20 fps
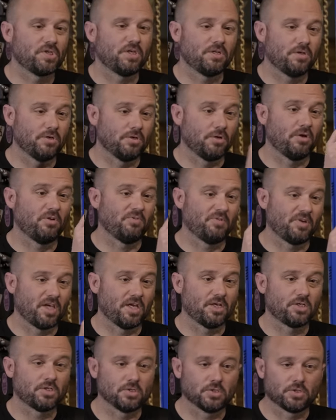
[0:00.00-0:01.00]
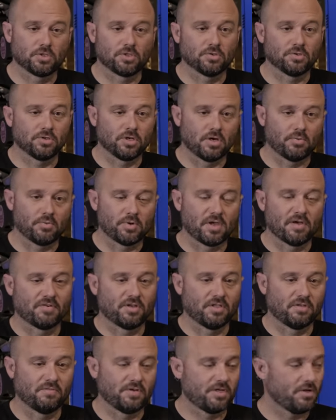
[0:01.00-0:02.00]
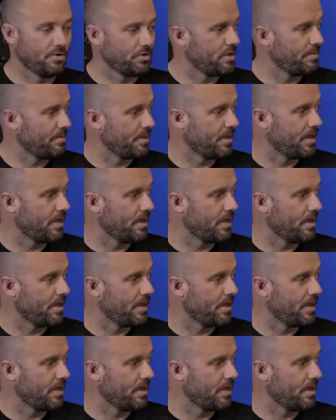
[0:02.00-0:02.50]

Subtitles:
set your notifications so you'll know when we have another video coming